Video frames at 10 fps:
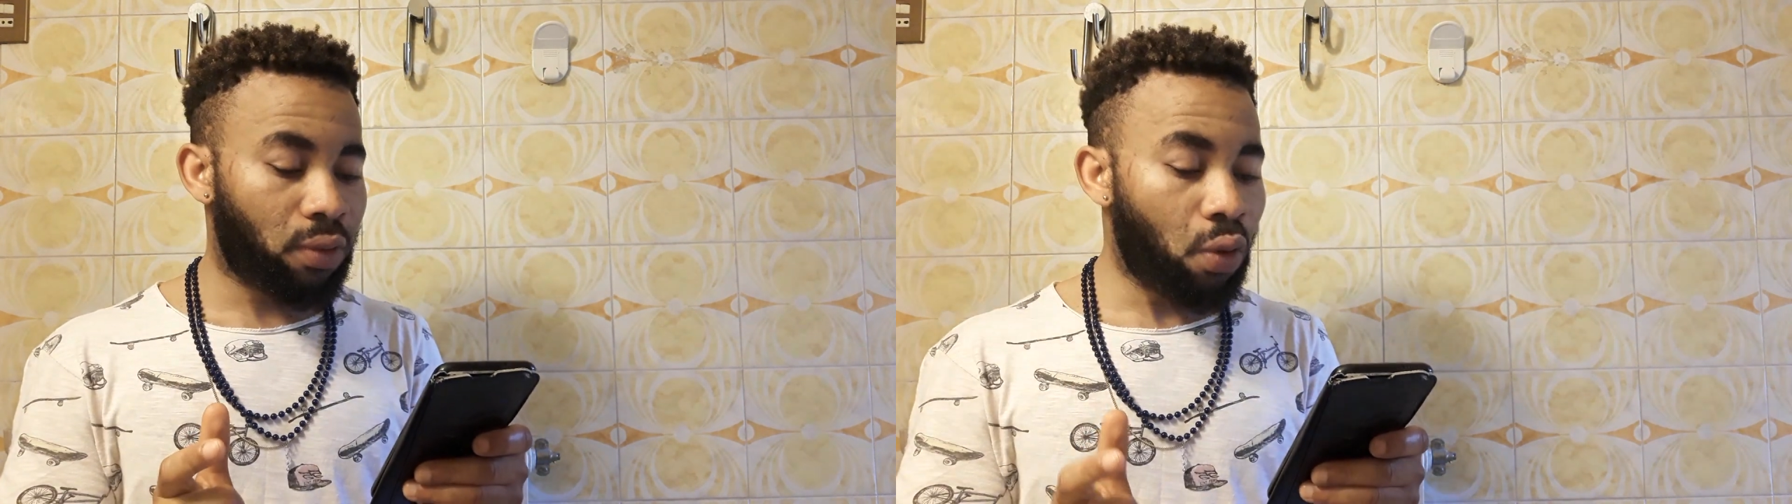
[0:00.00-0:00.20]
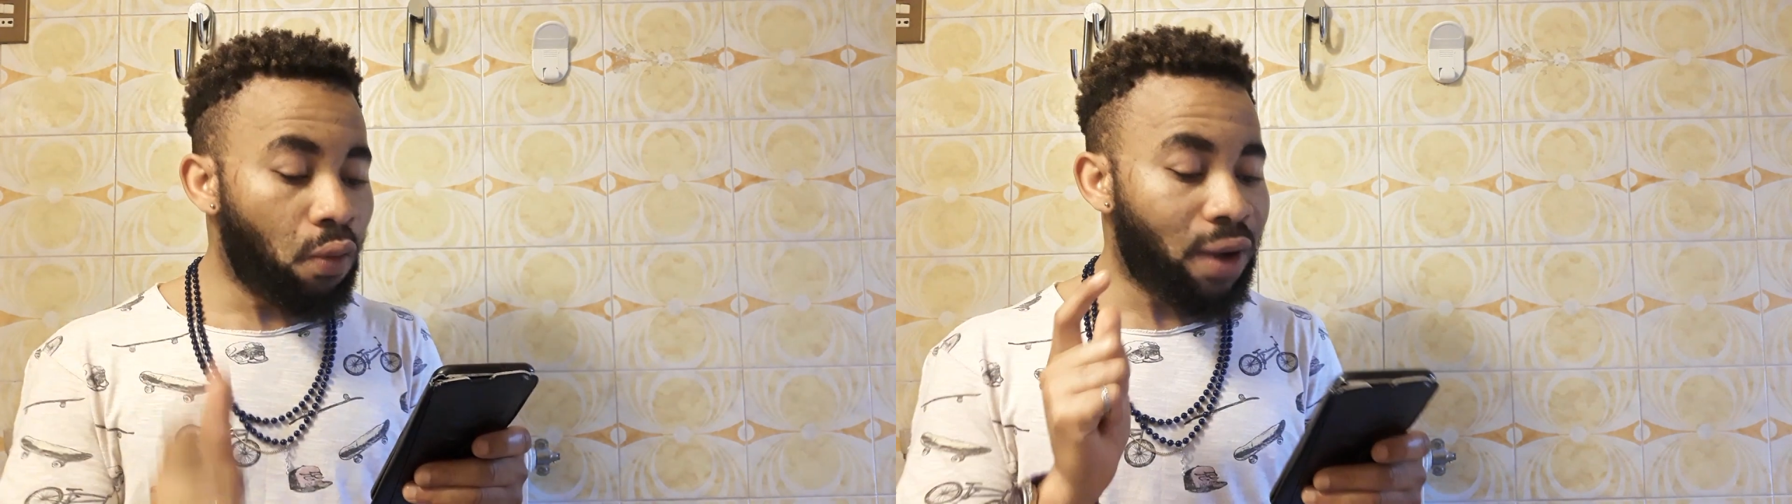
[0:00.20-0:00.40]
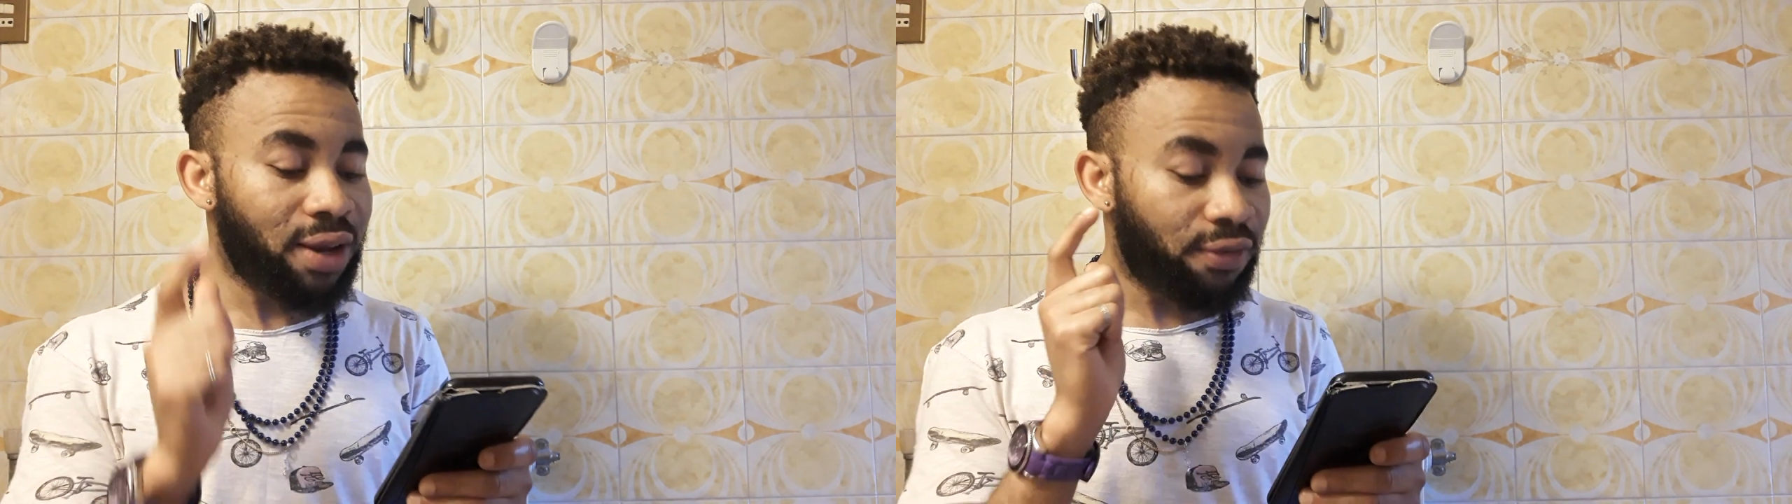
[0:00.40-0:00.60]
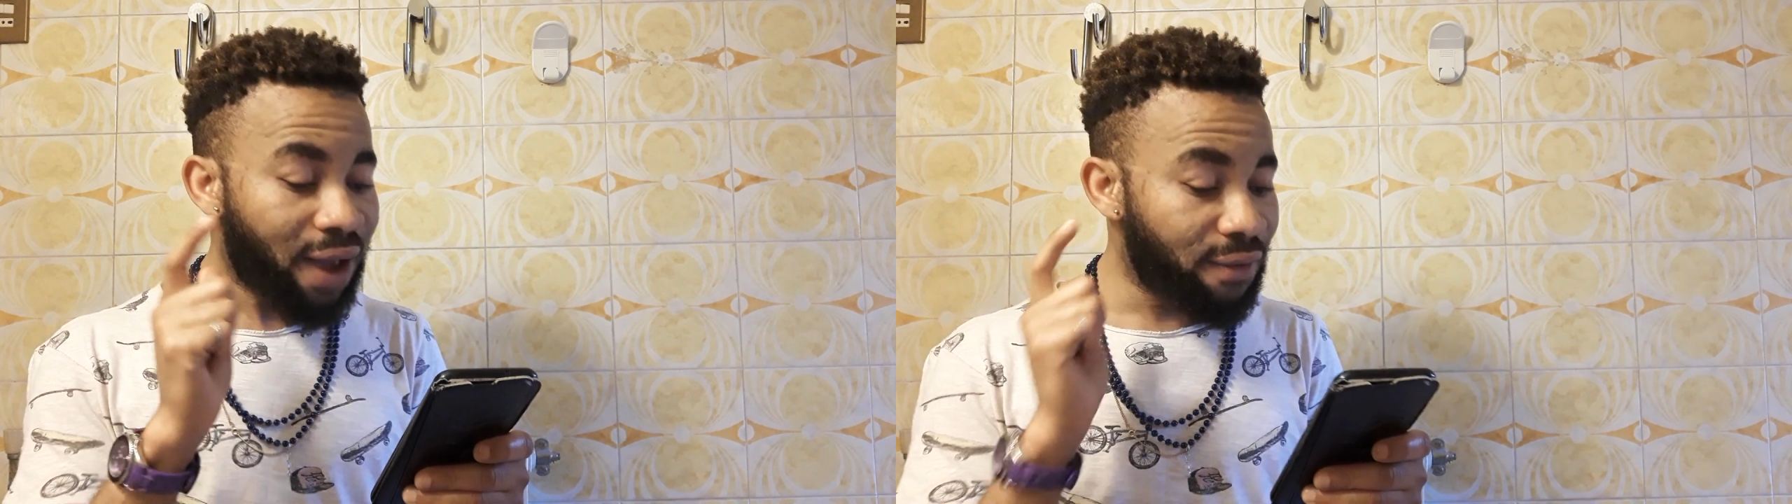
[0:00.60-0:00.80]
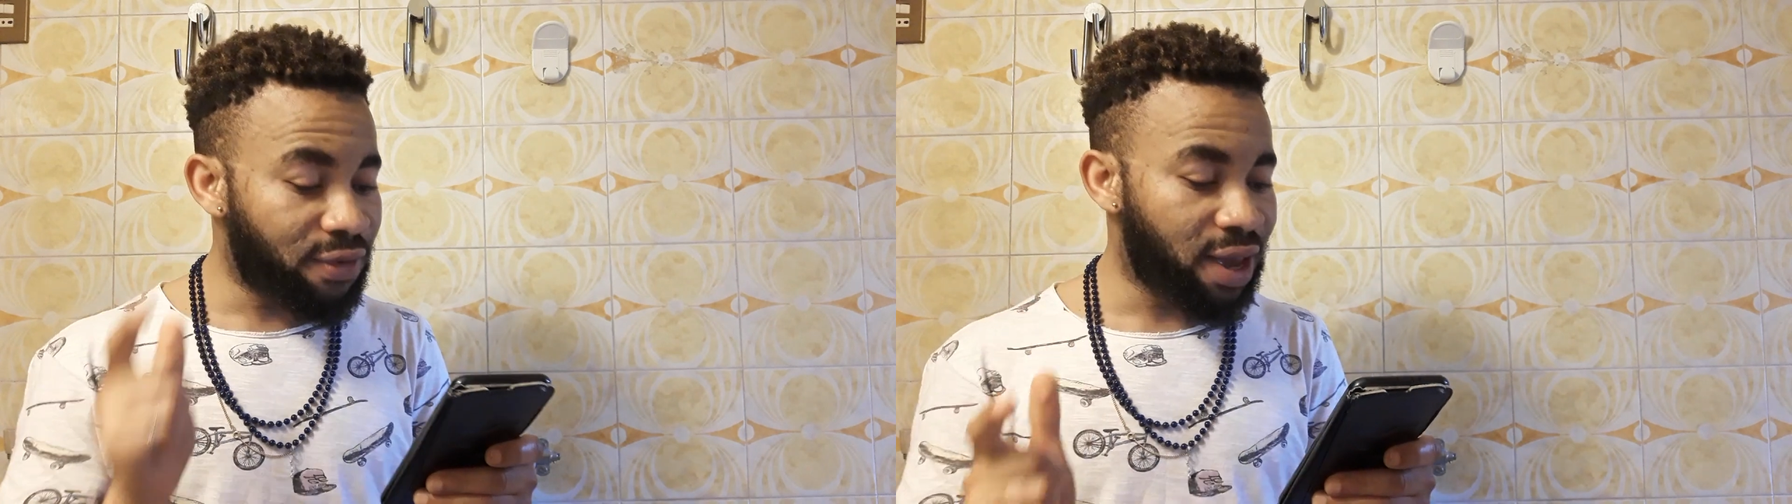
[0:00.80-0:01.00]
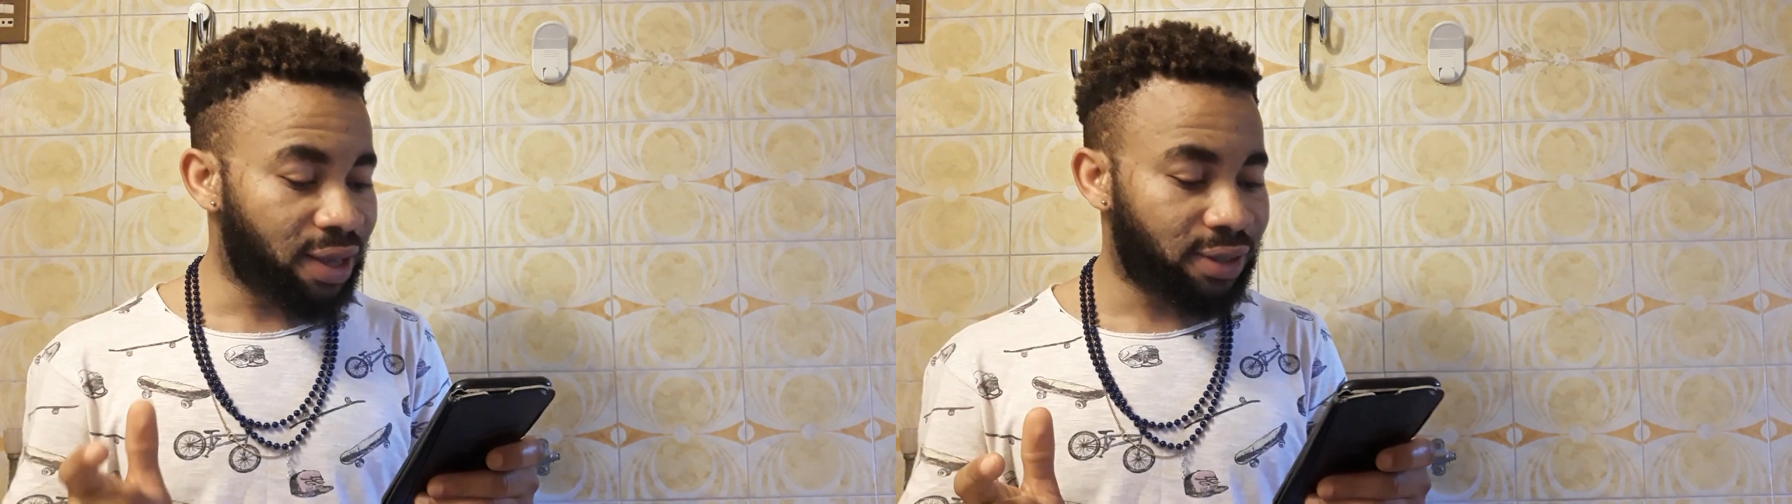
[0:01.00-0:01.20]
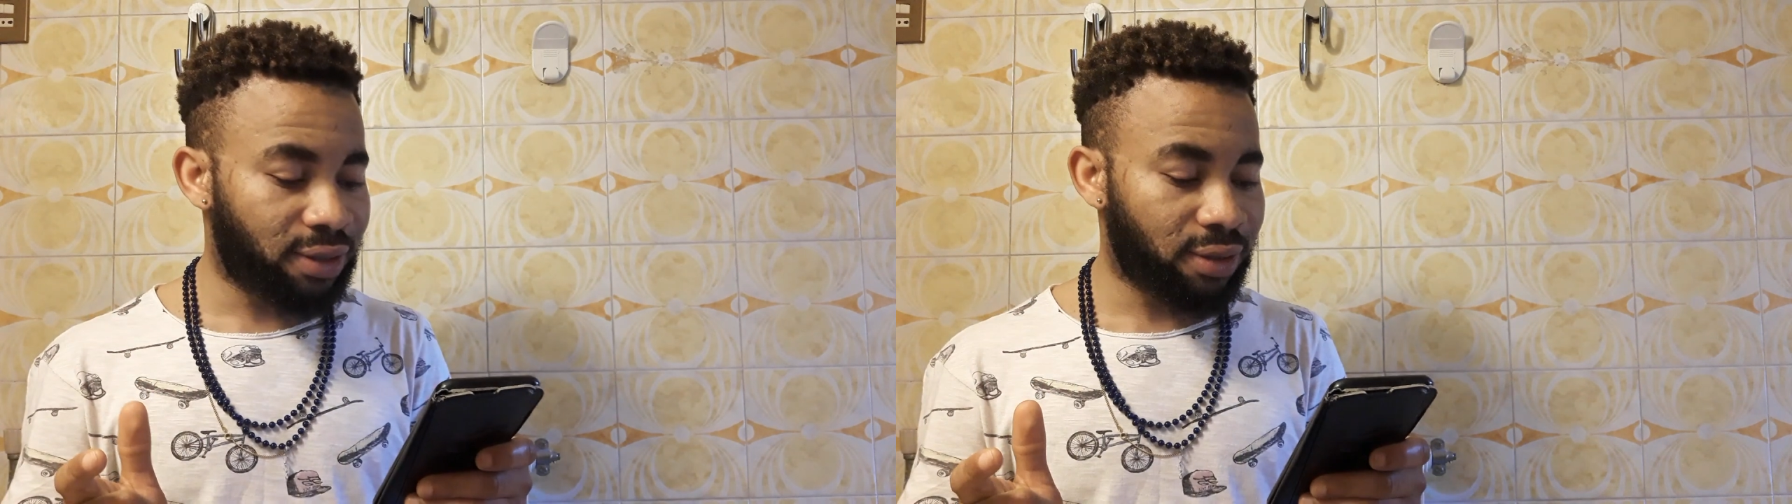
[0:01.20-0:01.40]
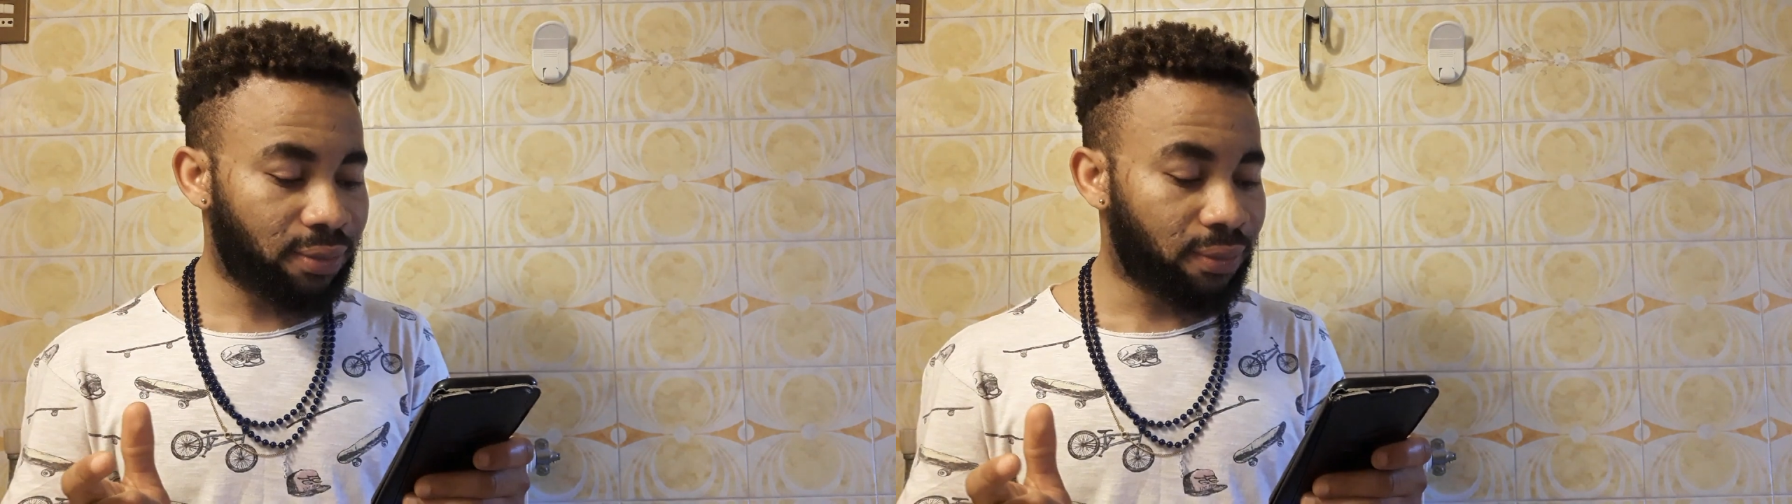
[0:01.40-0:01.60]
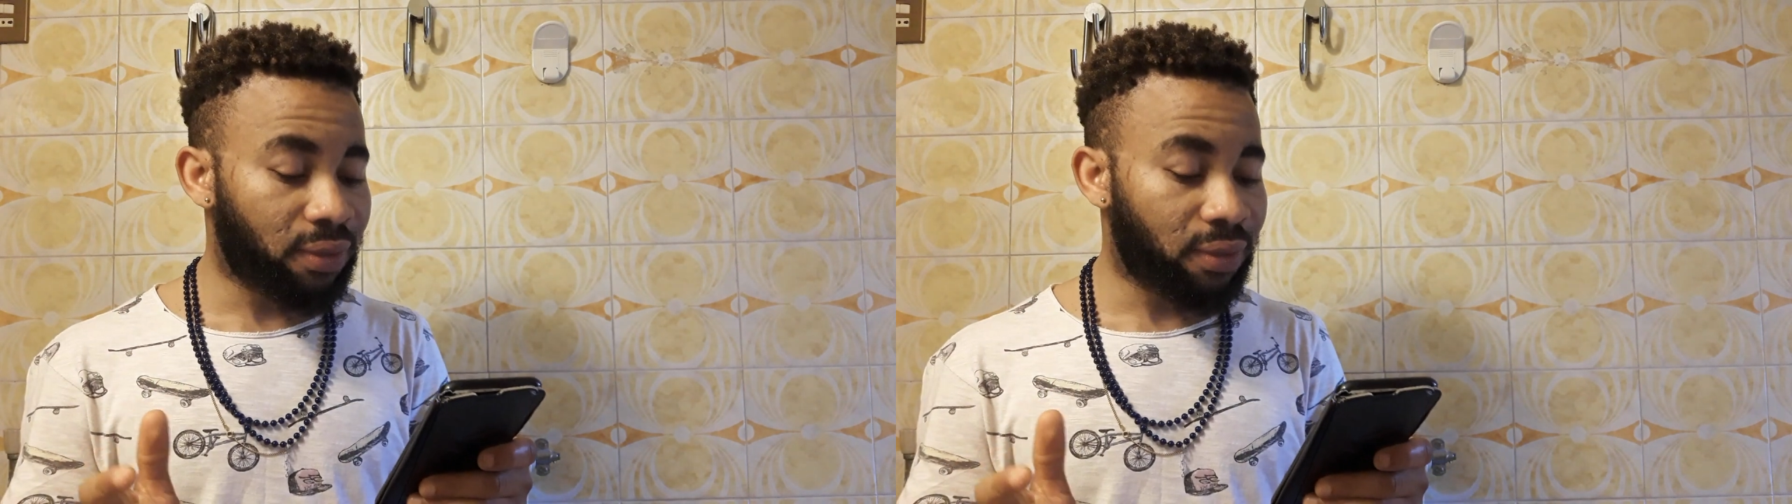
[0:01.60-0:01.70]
over the 5 years.